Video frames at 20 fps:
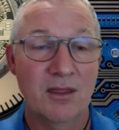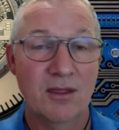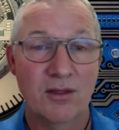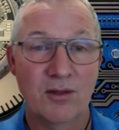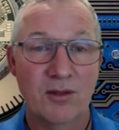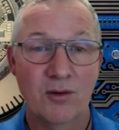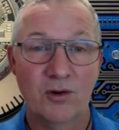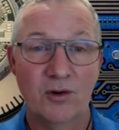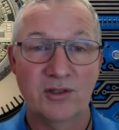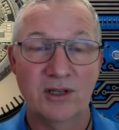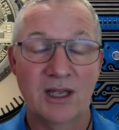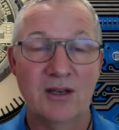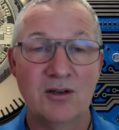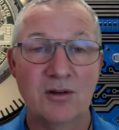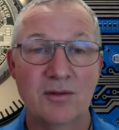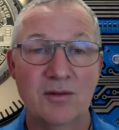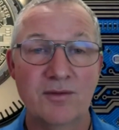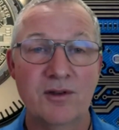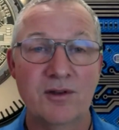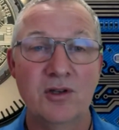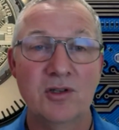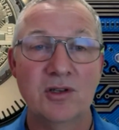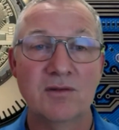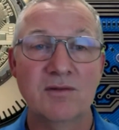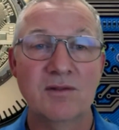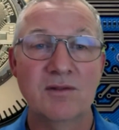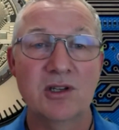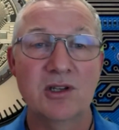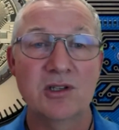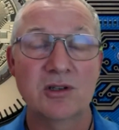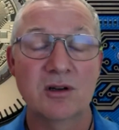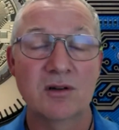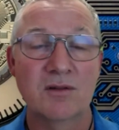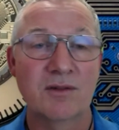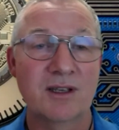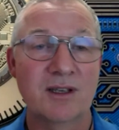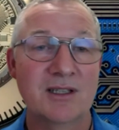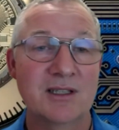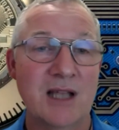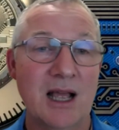thought, and your future vision of
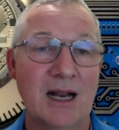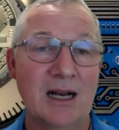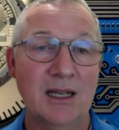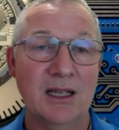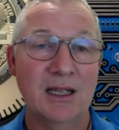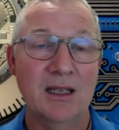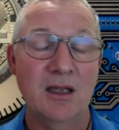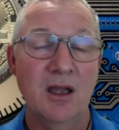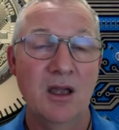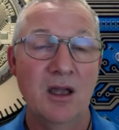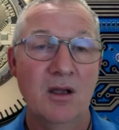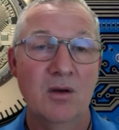exactly